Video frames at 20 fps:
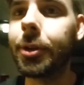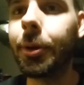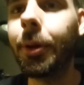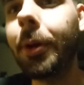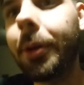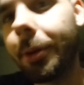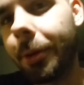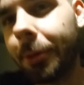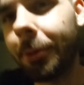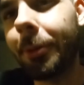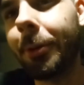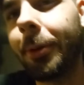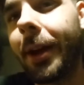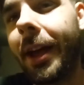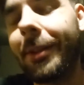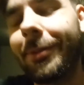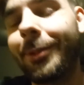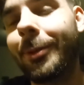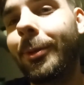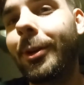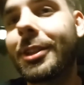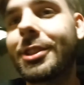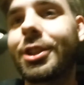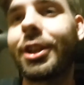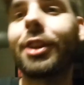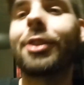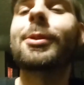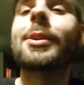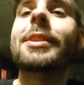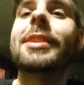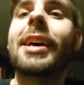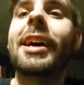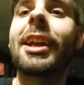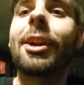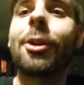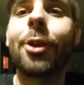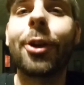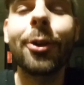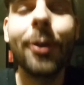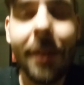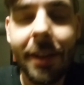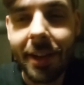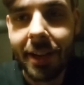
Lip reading: who haven't watched the other ones, I don't know.